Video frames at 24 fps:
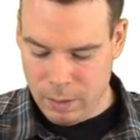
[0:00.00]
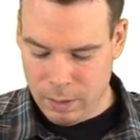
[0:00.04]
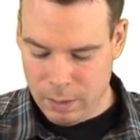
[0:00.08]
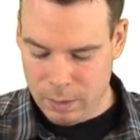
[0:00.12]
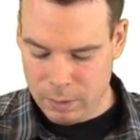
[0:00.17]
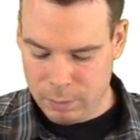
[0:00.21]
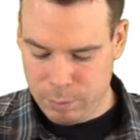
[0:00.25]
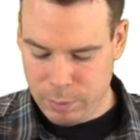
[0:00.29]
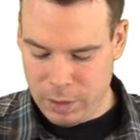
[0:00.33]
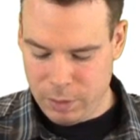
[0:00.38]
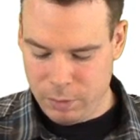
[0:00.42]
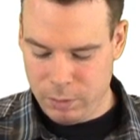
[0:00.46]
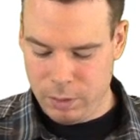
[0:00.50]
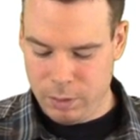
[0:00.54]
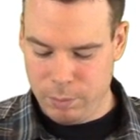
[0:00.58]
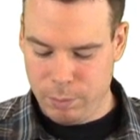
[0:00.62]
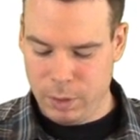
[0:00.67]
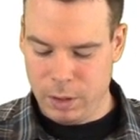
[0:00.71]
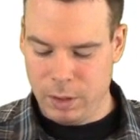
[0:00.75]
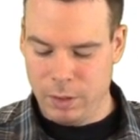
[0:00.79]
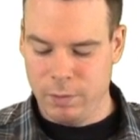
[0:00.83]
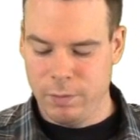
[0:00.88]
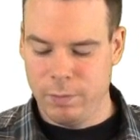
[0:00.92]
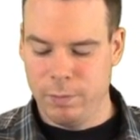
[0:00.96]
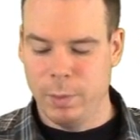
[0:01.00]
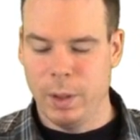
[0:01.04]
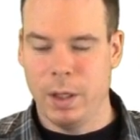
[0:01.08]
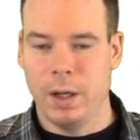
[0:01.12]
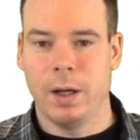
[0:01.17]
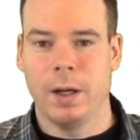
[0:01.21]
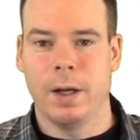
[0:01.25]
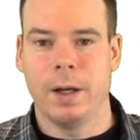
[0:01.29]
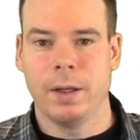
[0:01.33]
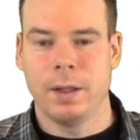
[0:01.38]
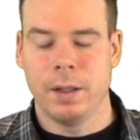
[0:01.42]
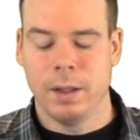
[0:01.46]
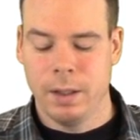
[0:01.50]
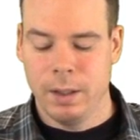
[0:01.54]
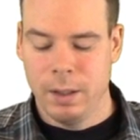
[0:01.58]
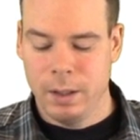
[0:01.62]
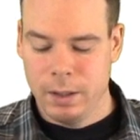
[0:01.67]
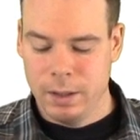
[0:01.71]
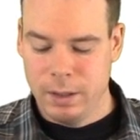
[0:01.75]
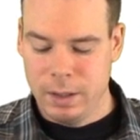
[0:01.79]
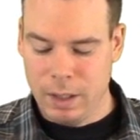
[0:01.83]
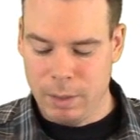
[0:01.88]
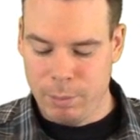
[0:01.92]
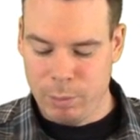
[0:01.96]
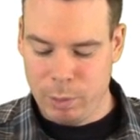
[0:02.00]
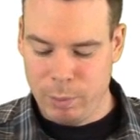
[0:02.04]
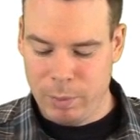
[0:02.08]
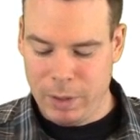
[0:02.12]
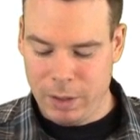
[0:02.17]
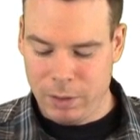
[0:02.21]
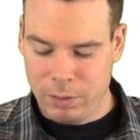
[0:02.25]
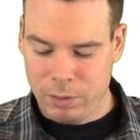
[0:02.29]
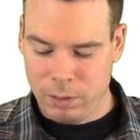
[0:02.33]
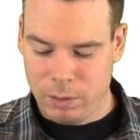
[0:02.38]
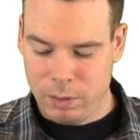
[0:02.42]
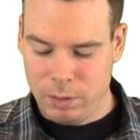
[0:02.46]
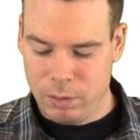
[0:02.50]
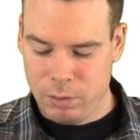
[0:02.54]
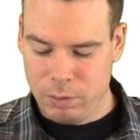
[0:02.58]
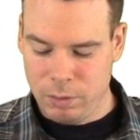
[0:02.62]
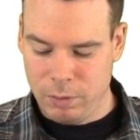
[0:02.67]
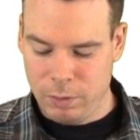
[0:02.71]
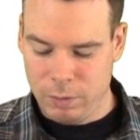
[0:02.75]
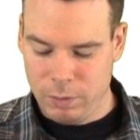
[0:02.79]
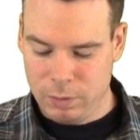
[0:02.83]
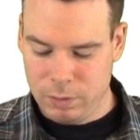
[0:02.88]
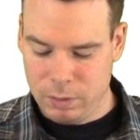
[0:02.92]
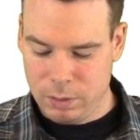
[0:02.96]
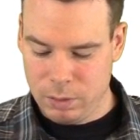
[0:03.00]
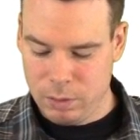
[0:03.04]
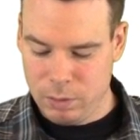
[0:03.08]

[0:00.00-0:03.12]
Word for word: is bounded above by the upper bound on the derivatives.